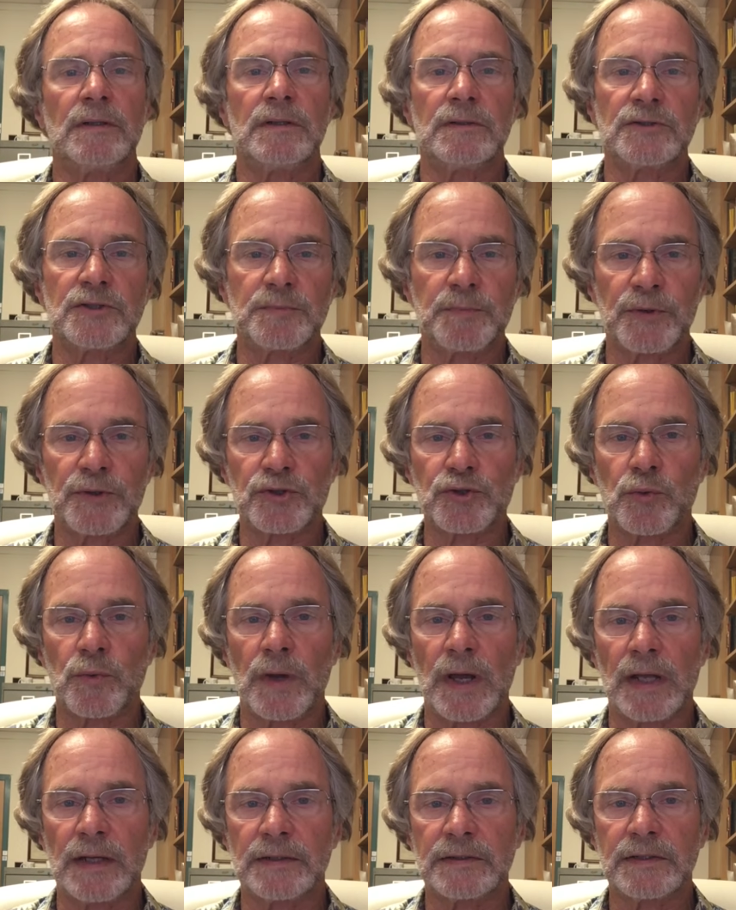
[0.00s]
and
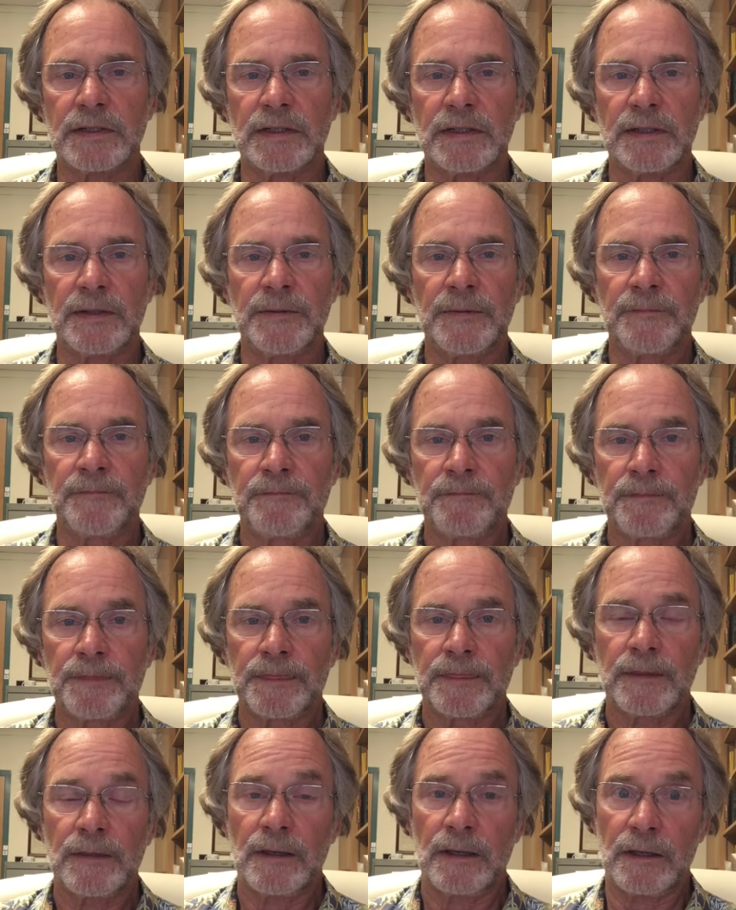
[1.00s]
spirituality
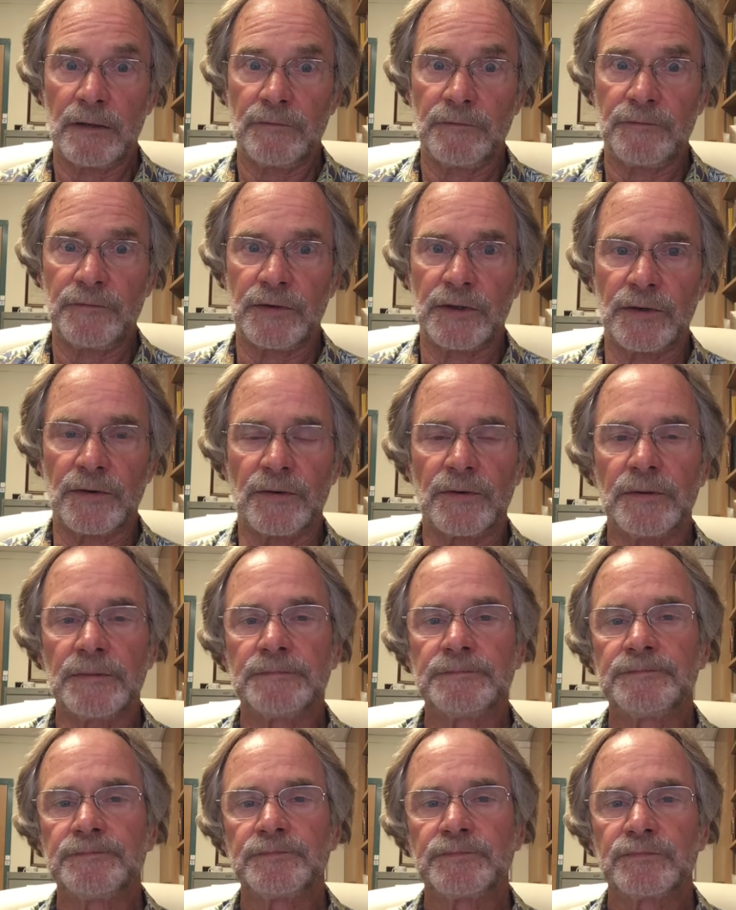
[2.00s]
and fear
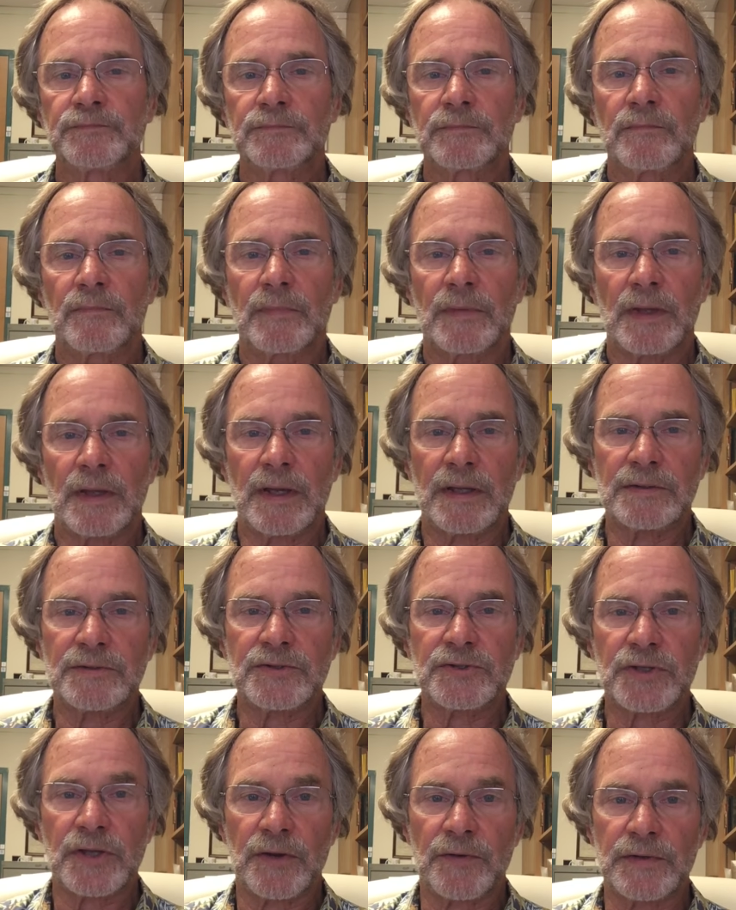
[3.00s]
and
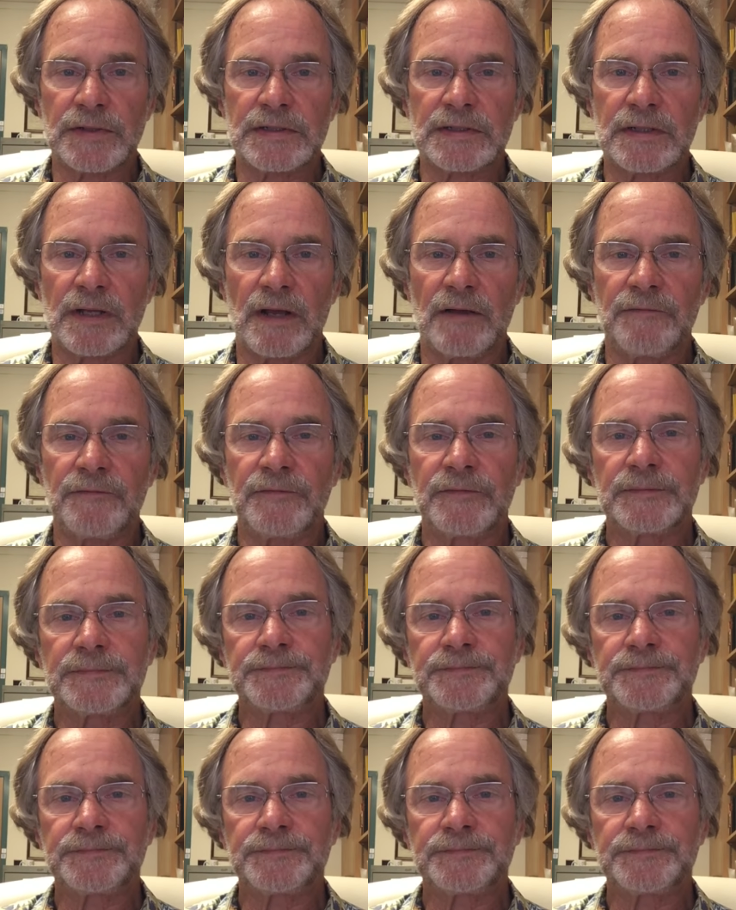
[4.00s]
scary stuff